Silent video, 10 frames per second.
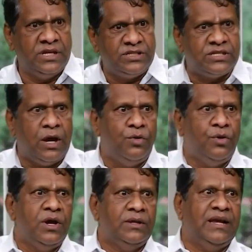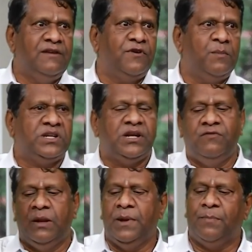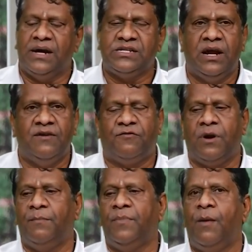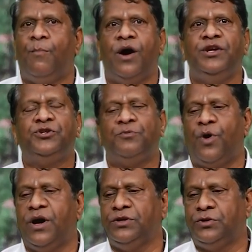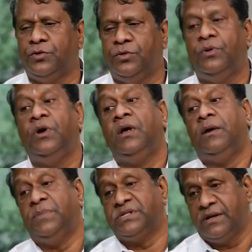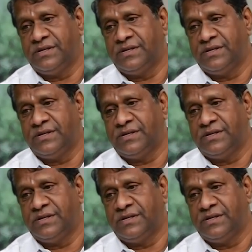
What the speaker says: This is how the information will be passed on from point to point to Mr.